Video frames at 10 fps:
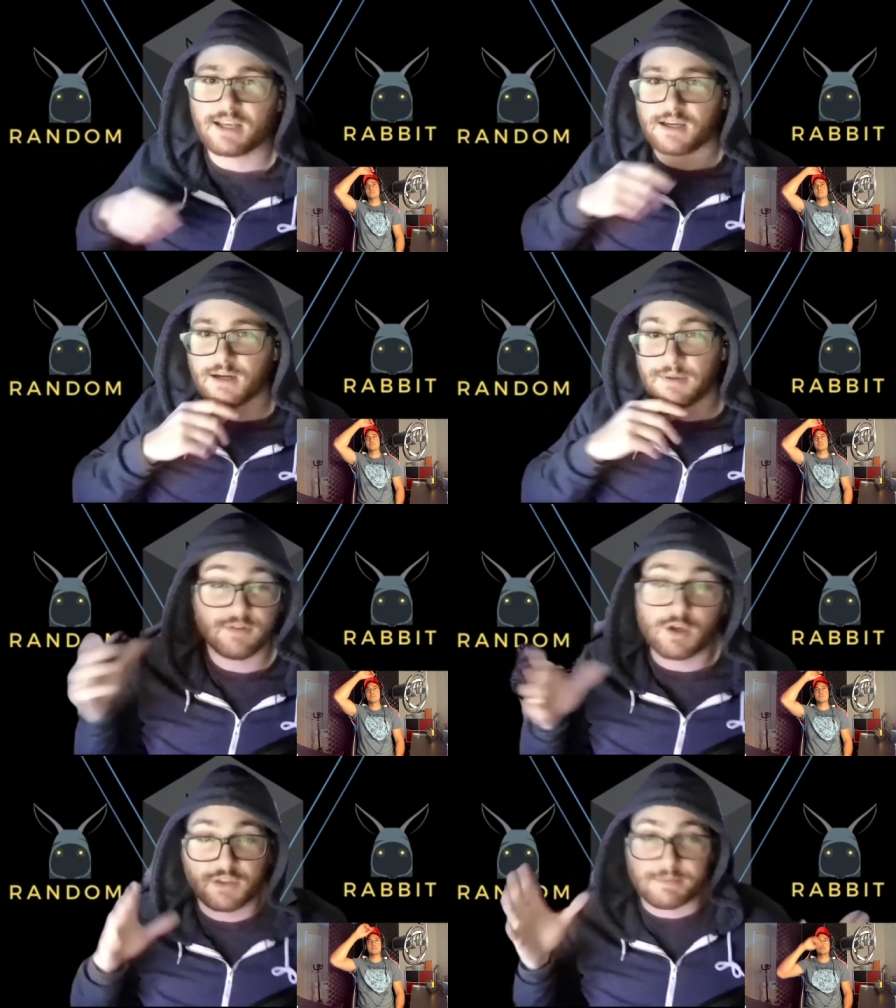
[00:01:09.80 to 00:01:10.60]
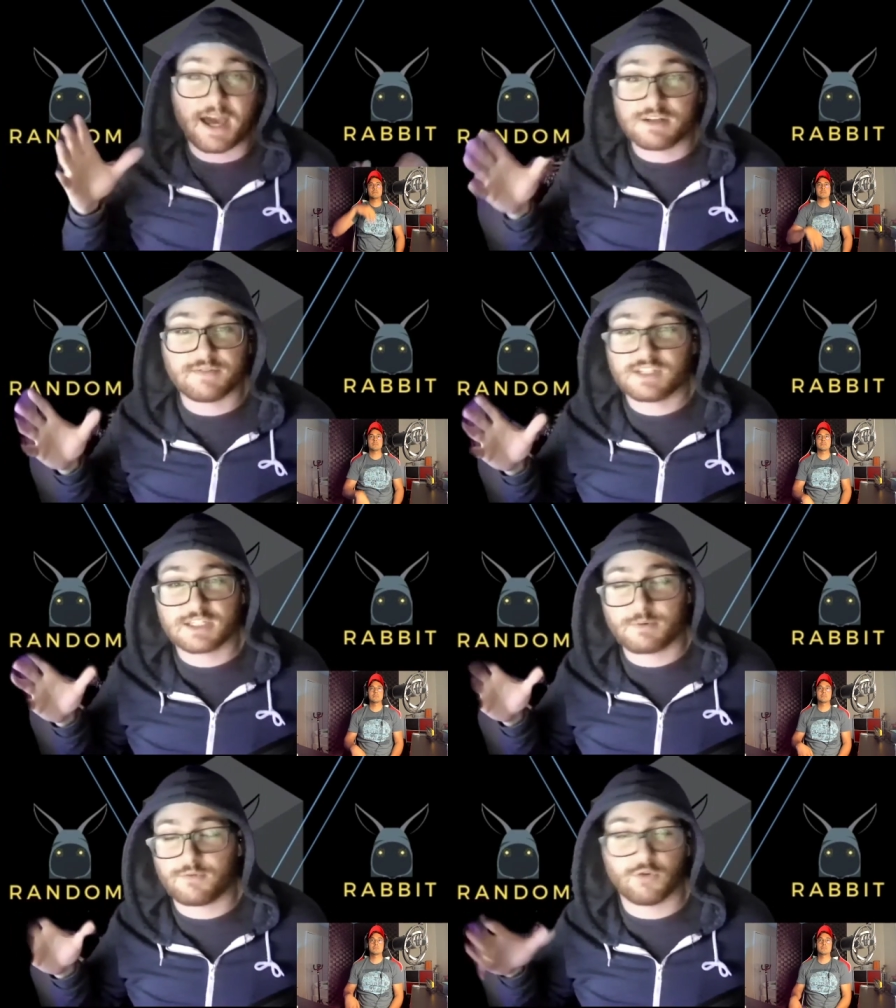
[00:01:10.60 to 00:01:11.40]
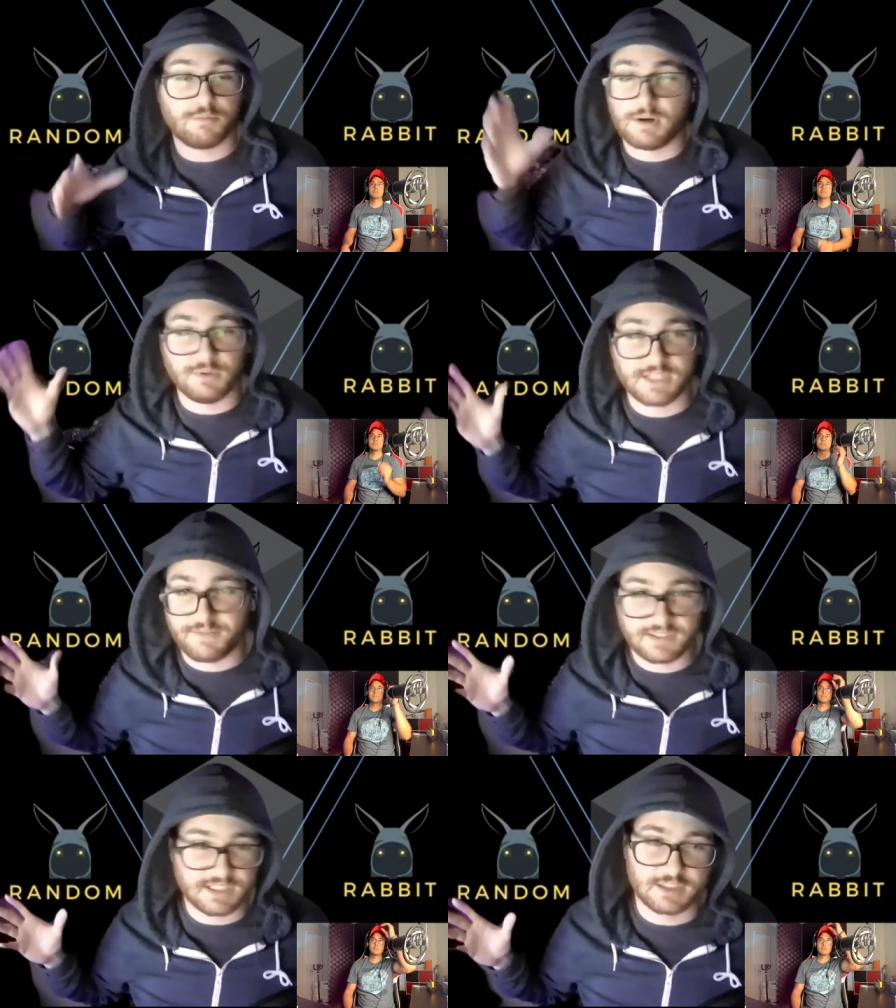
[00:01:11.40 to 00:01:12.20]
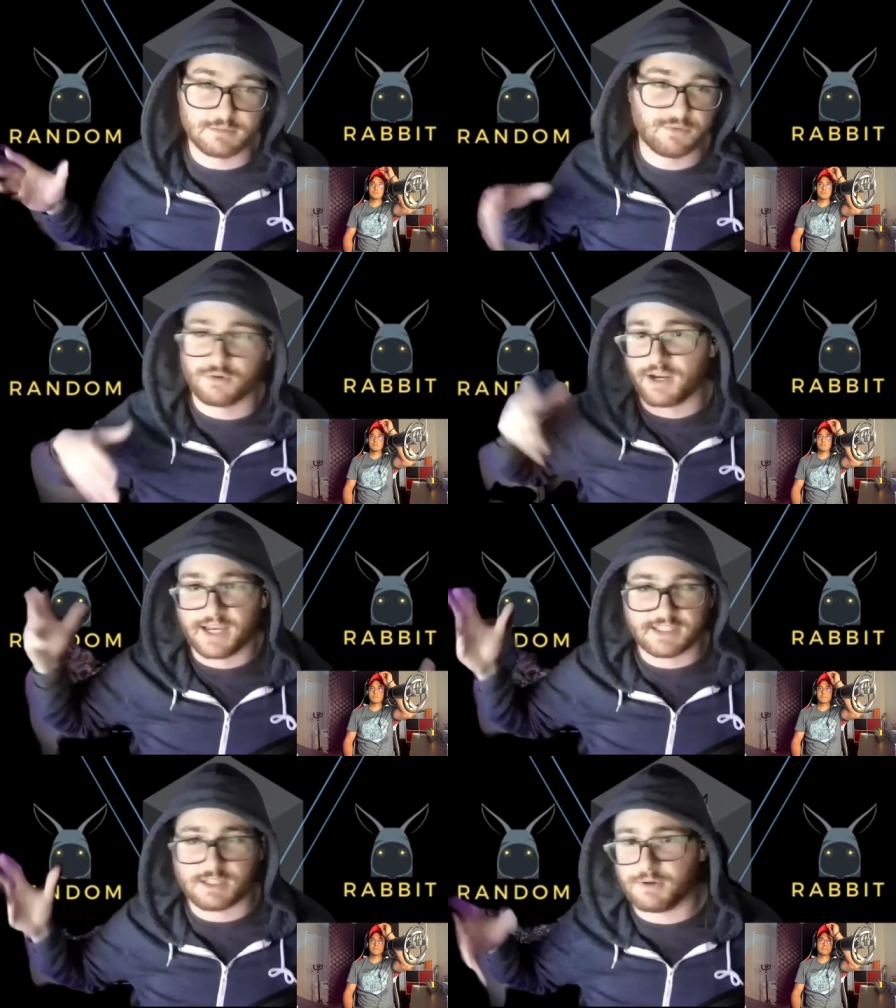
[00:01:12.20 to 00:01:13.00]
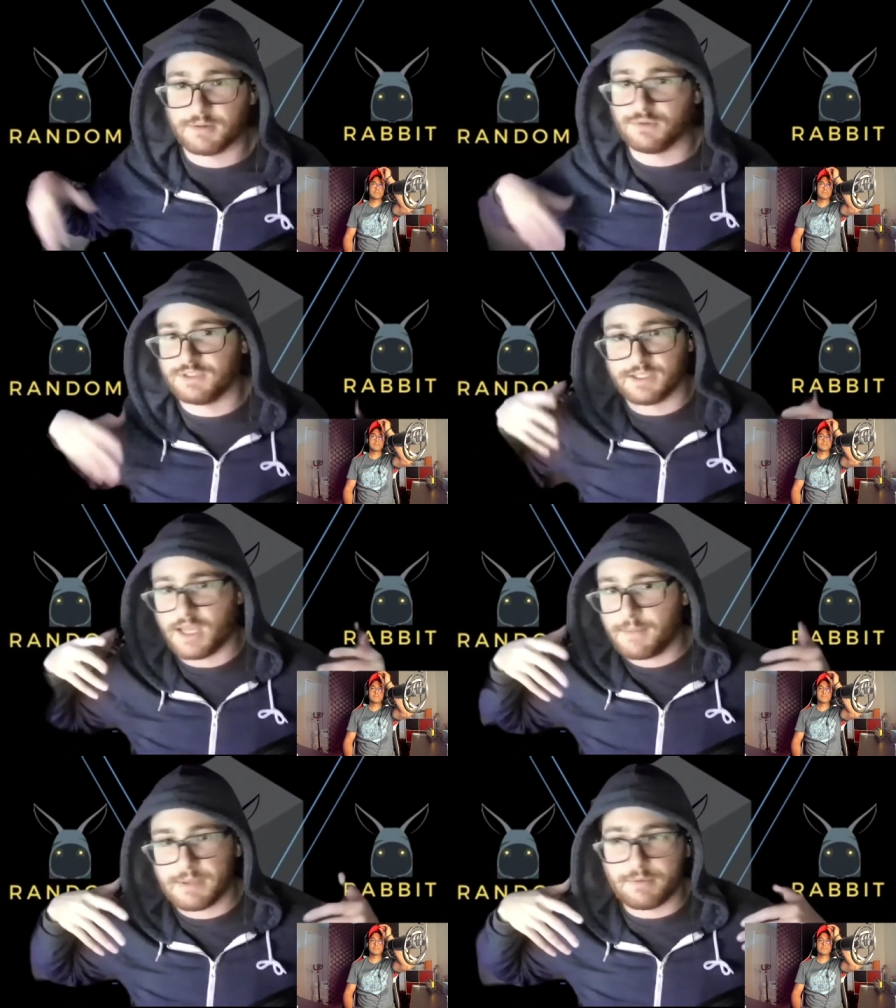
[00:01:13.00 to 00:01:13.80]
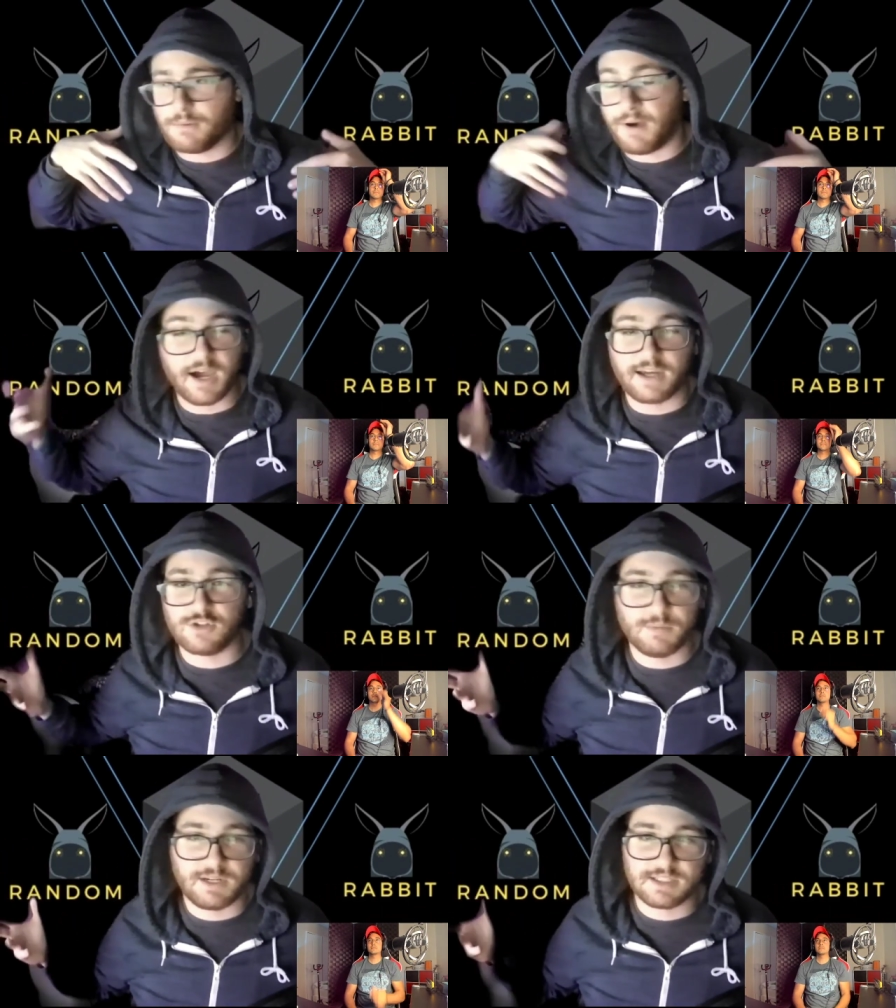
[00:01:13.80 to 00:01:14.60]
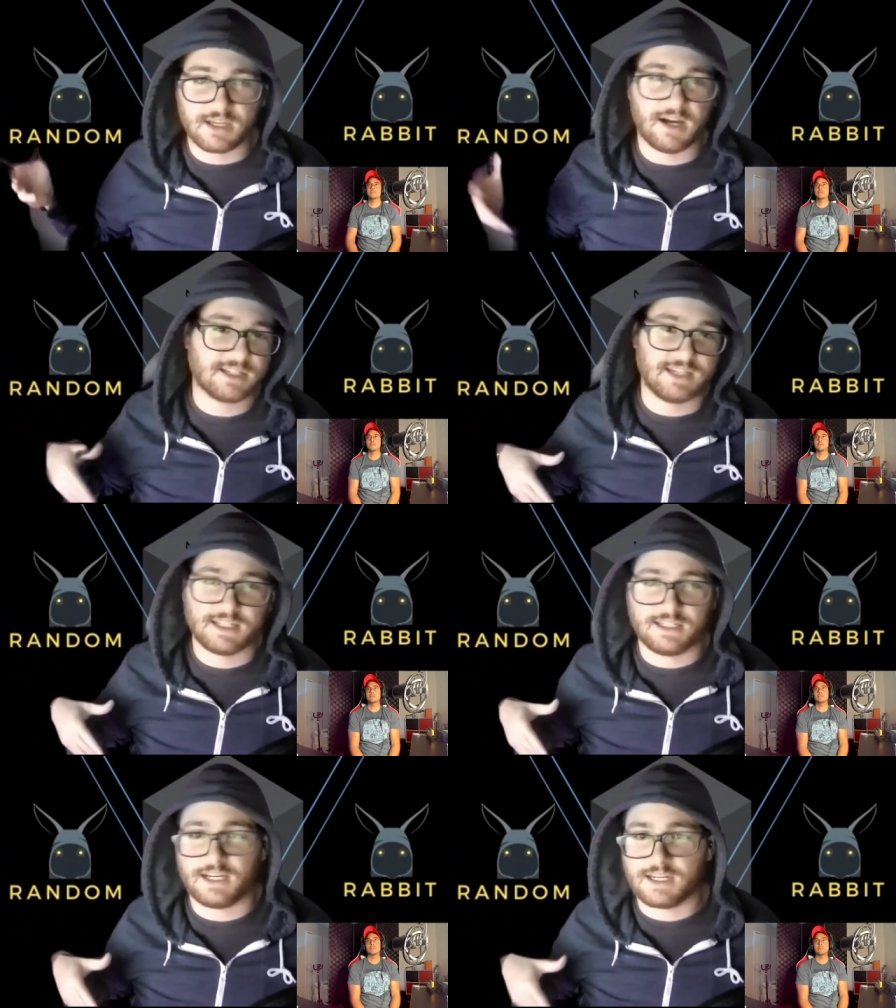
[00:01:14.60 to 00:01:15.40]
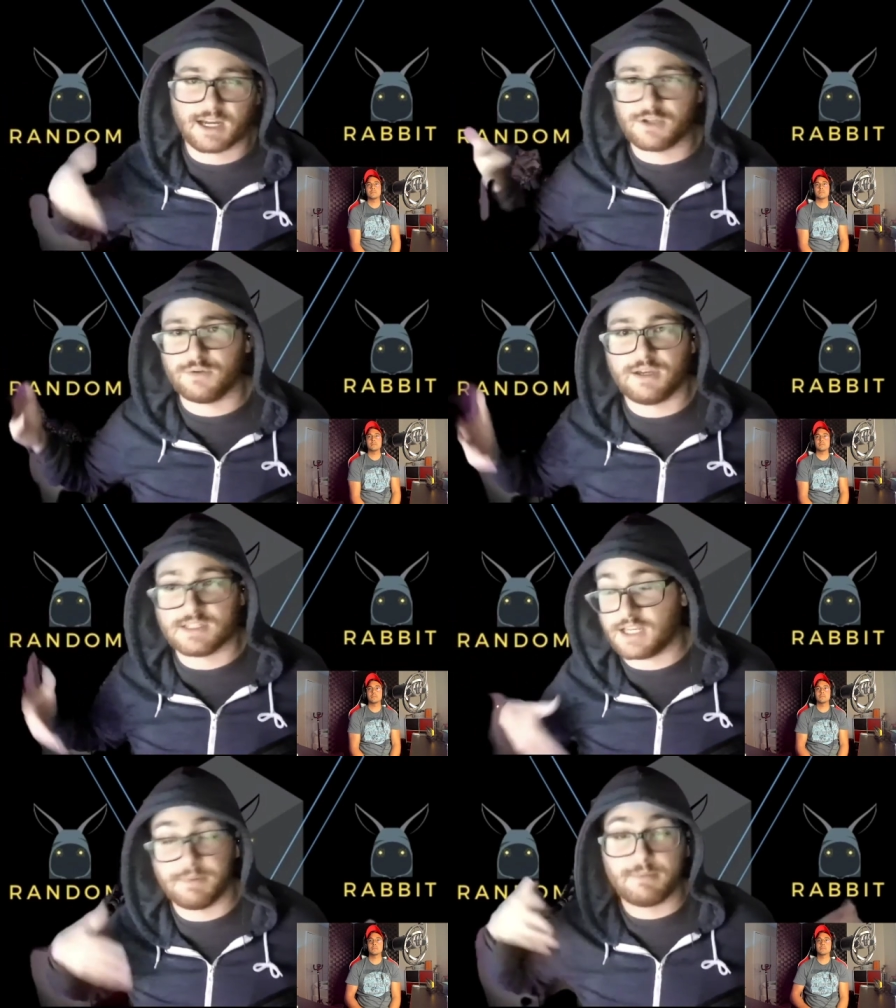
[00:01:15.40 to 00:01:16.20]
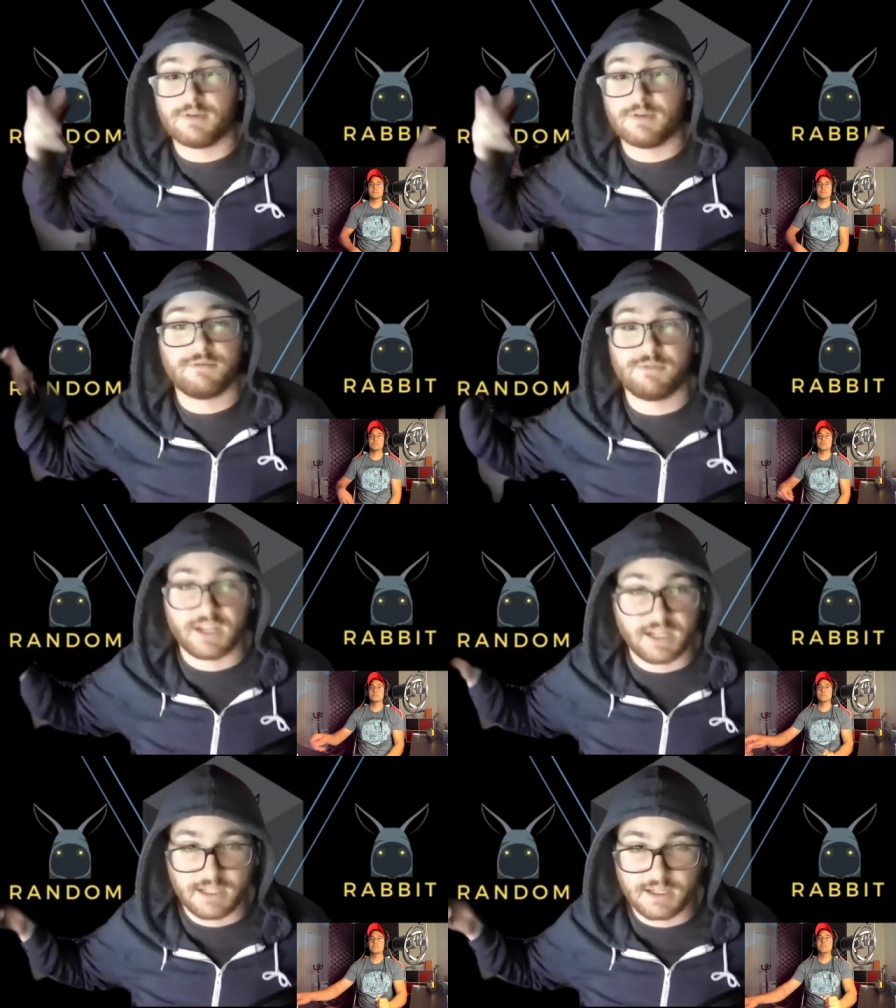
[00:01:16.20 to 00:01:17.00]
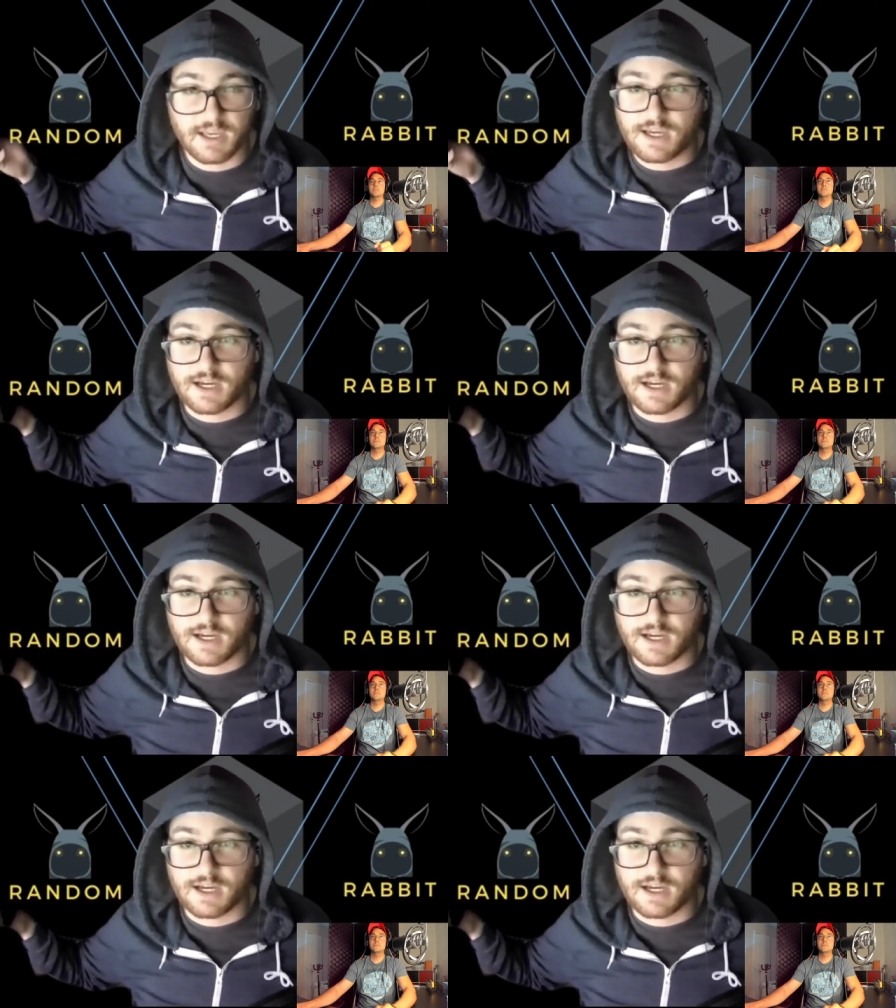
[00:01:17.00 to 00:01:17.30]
Even though these patterns have existed before, bubbles have existed before, asset bubbles and people buying too many stocks, 1999, 2008, people inflating